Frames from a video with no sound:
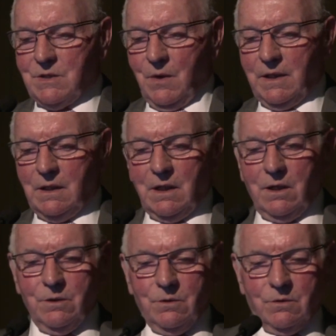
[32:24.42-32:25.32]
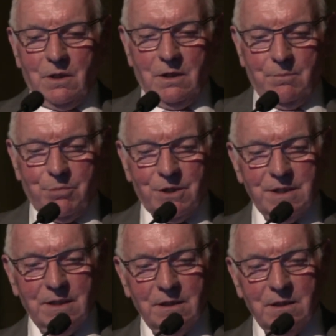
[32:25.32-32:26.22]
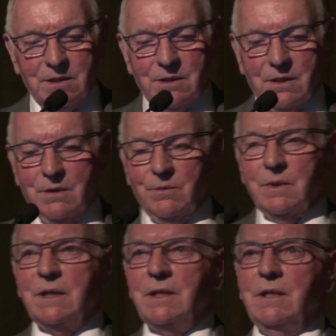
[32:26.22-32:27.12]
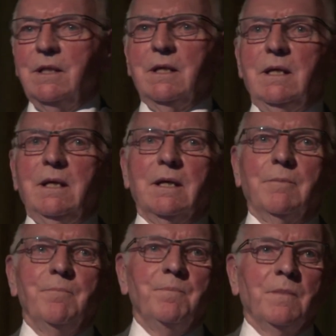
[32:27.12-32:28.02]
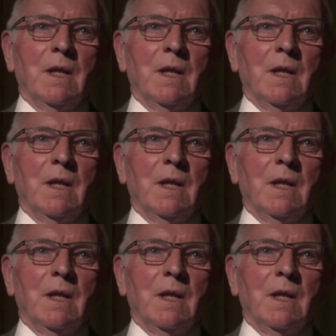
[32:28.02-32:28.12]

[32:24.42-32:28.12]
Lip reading: So I conclude, President, with the